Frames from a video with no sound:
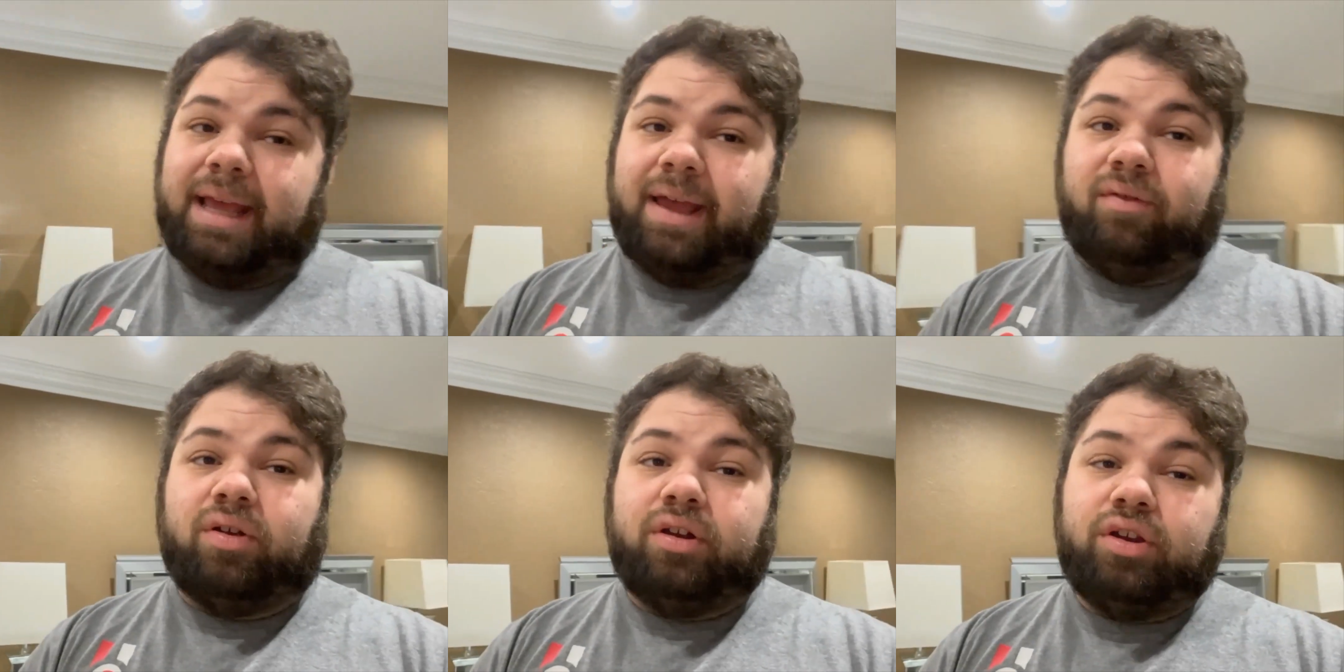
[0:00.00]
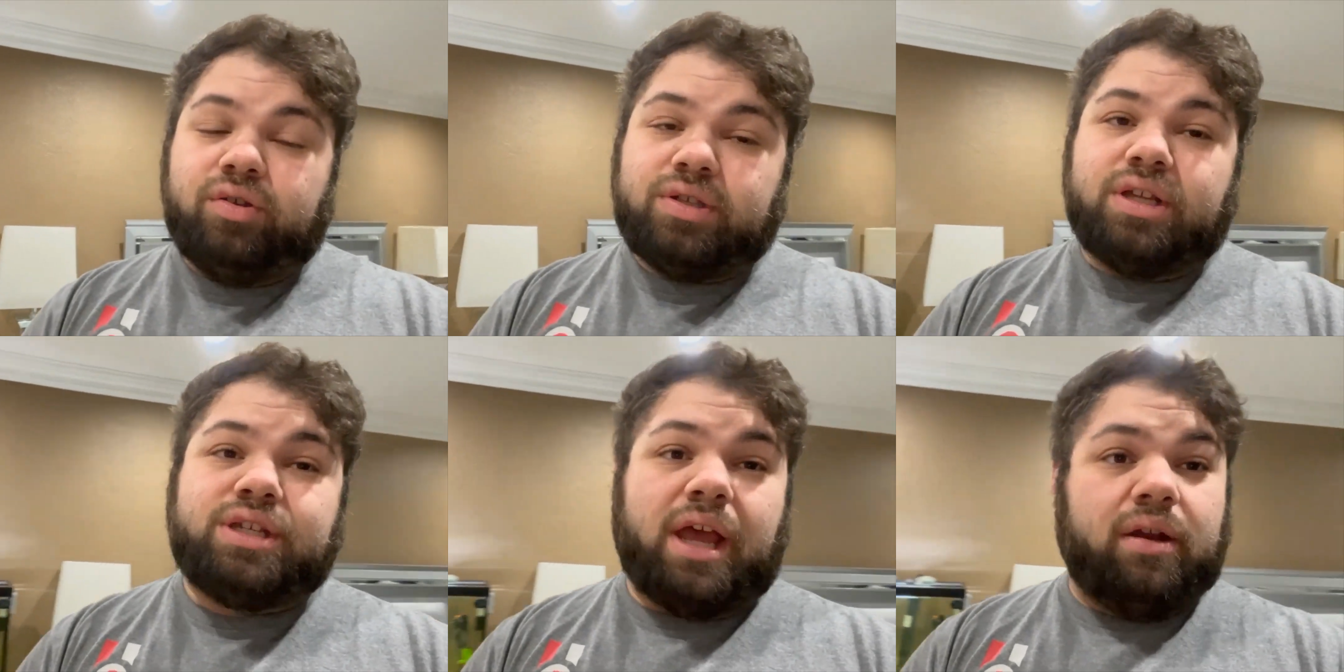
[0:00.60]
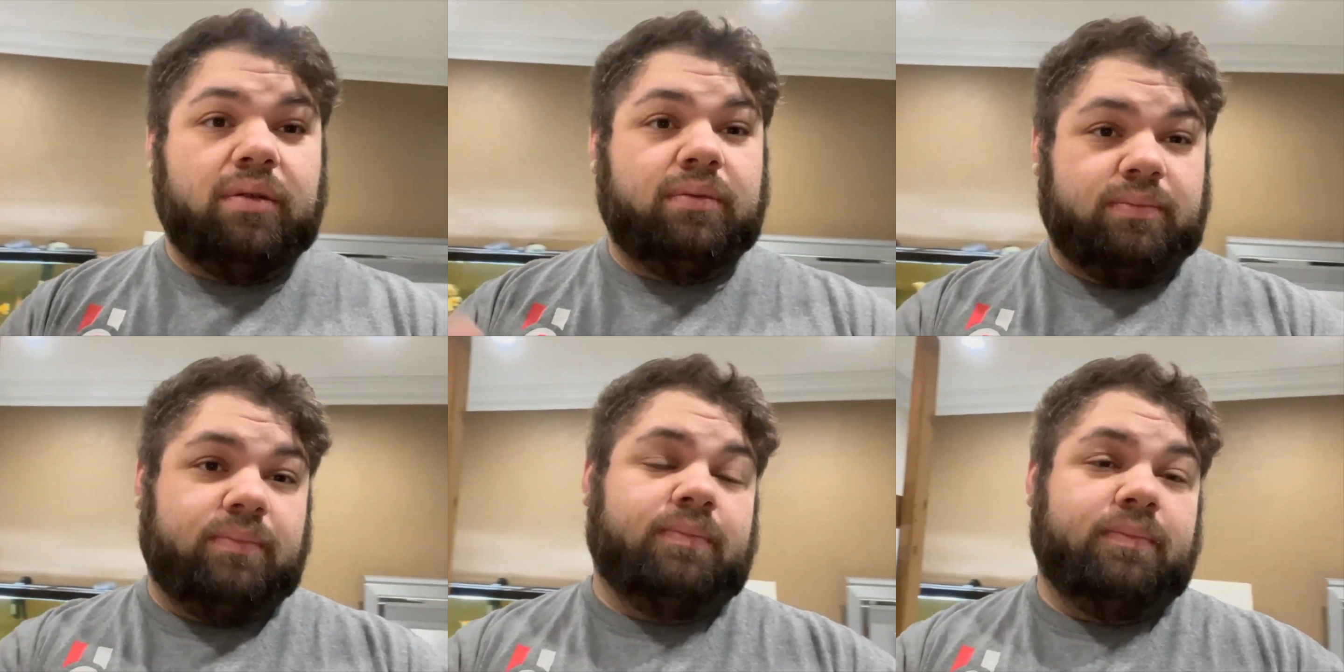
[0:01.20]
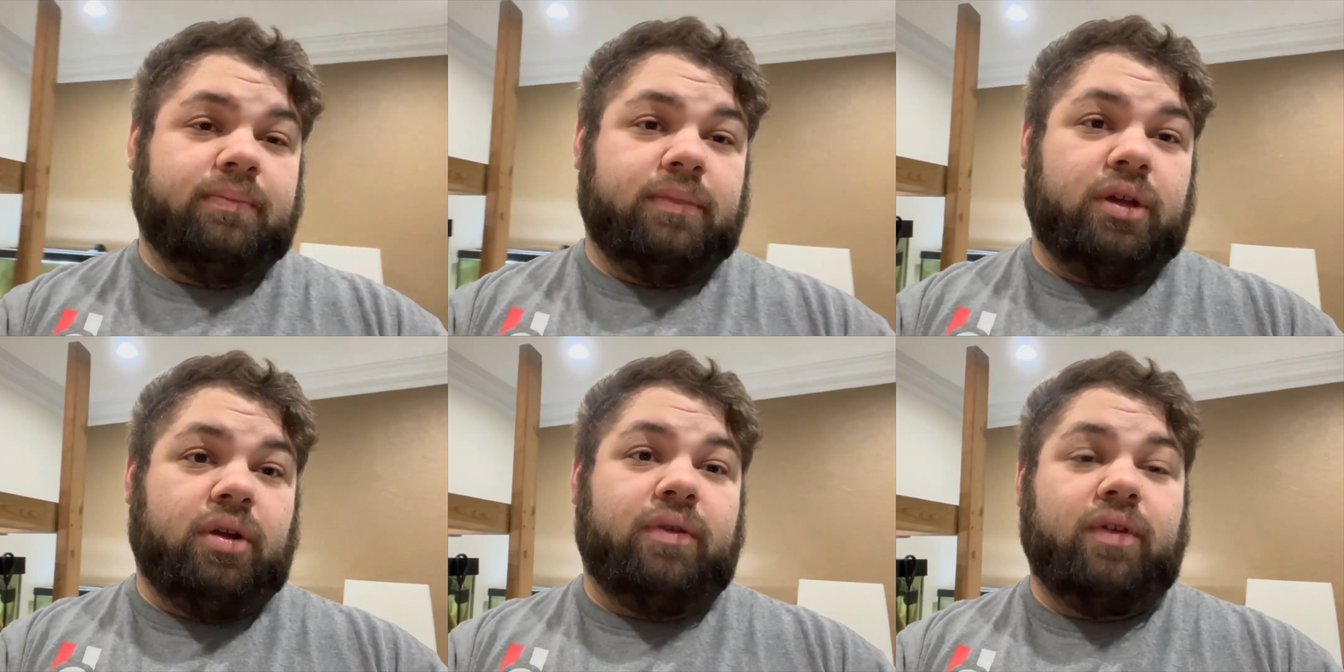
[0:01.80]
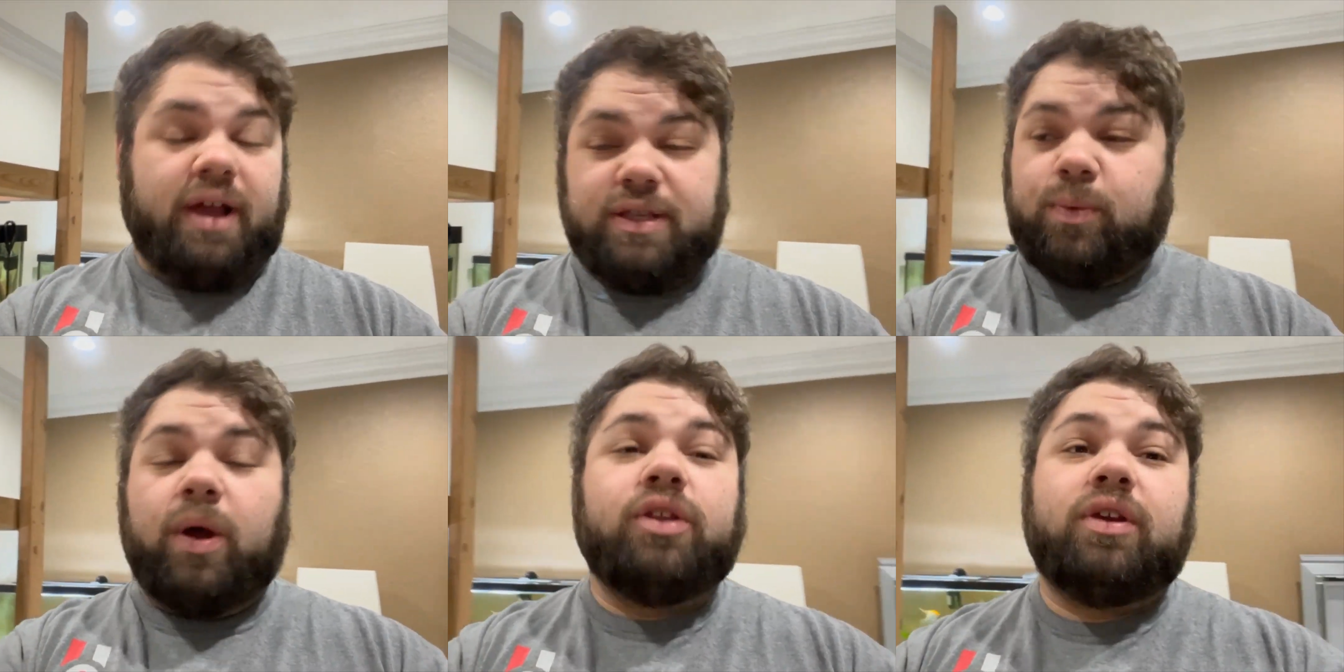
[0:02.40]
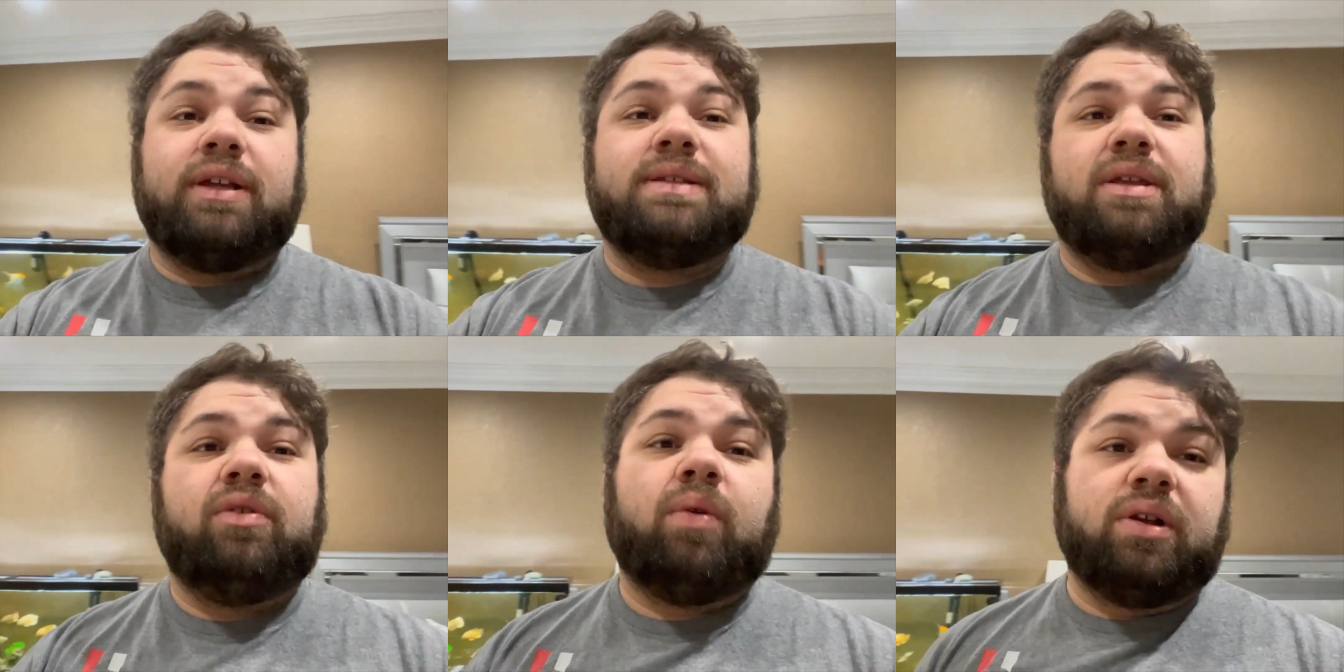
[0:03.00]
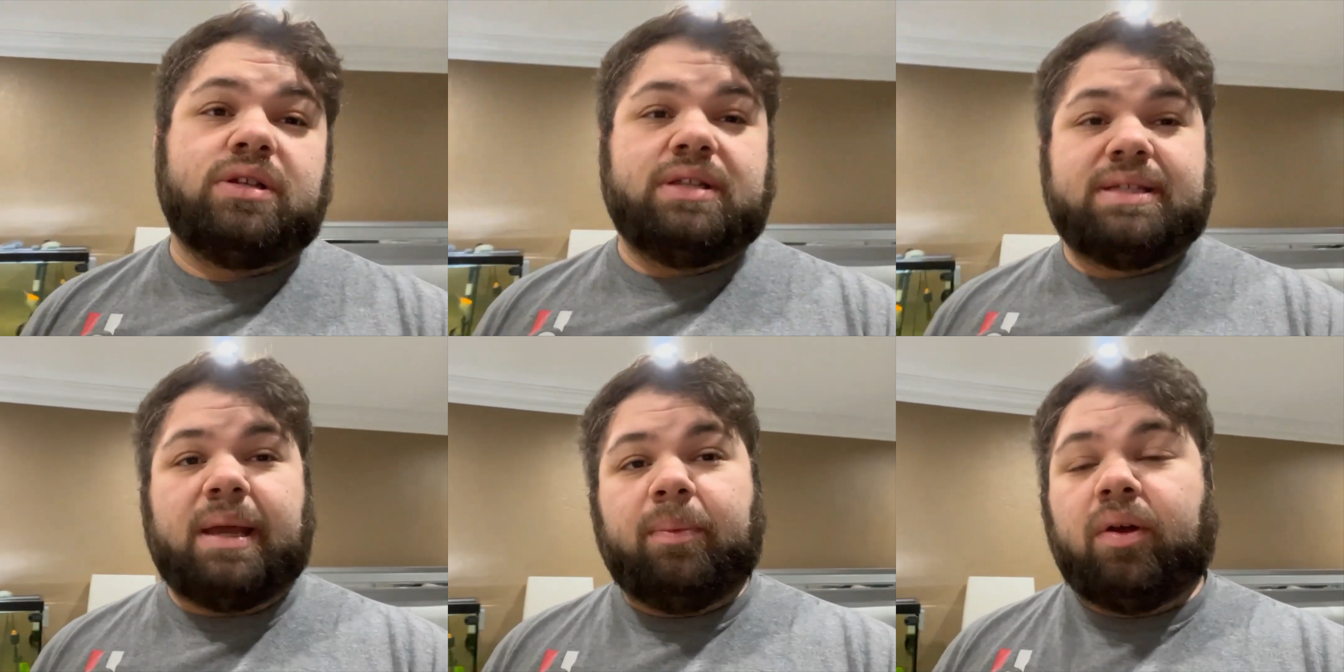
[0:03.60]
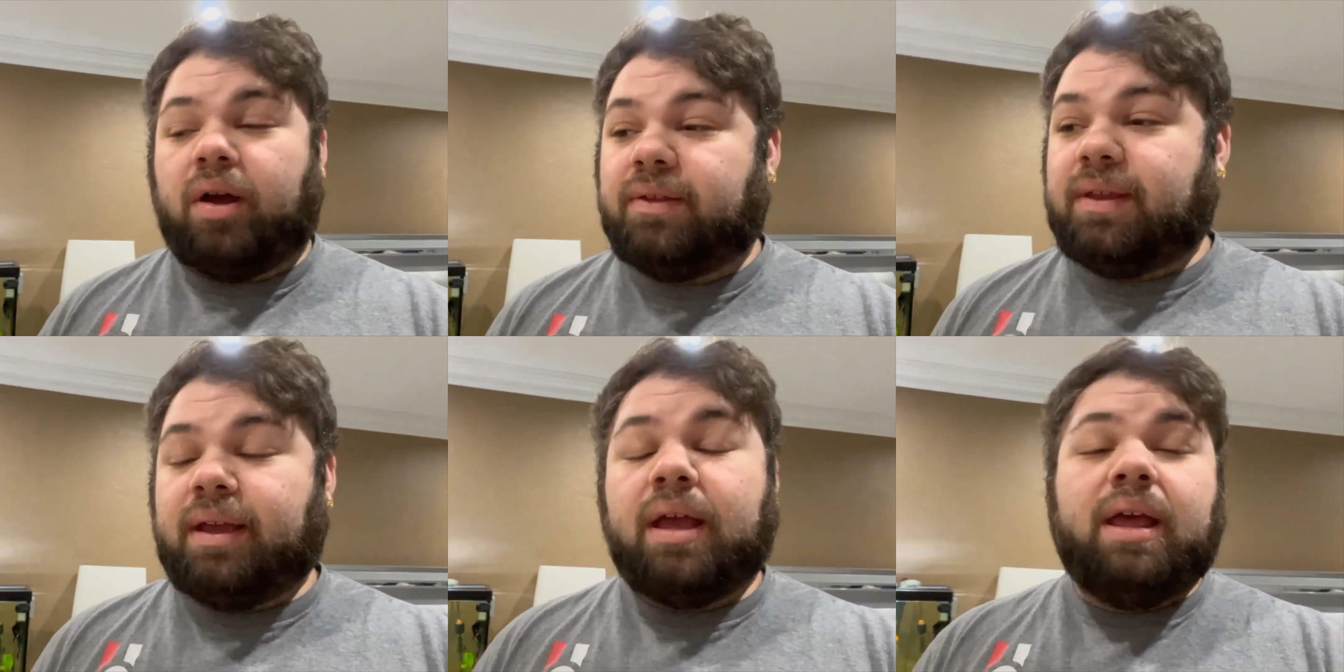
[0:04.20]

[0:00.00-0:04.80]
If you're new to the channel, if you guys want to continue watching this type of content,